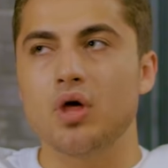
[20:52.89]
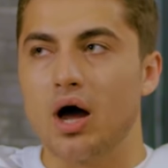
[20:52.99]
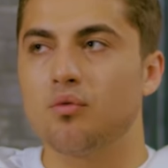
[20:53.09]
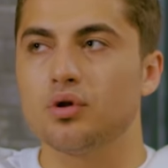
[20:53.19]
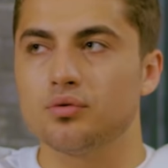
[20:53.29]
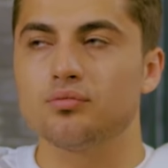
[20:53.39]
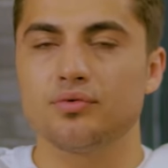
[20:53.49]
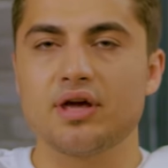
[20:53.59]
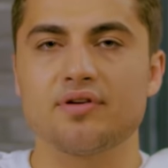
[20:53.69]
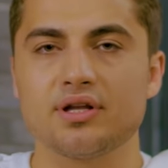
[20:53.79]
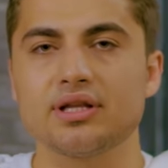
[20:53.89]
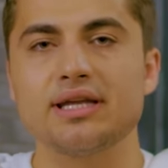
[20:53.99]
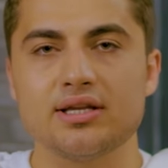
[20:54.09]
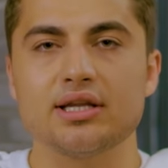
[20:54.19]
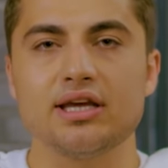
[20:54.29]
I will
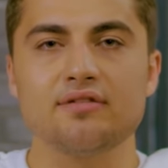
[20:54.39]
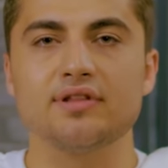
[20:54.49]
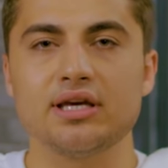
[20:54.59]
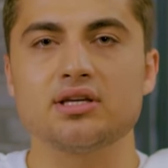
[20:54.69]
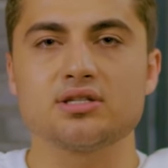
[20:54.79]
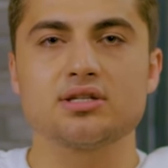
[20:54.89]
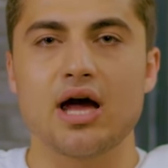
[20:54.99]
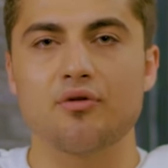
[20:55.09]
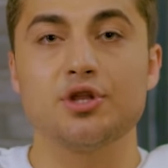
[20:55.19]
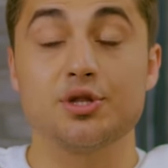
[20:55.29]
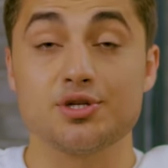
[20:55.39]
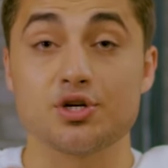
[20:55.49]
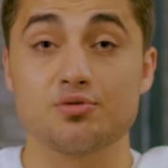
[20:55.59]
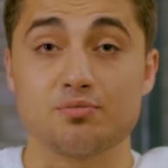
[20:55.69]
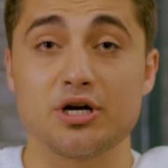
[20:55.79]
definitely leave links down in the
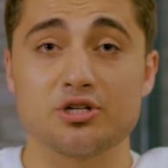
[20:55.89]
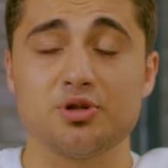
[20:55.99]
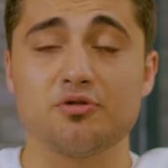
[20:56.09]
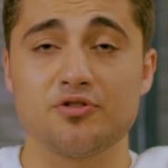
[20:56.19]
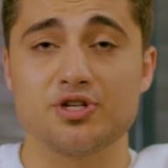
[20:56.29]
description box below if you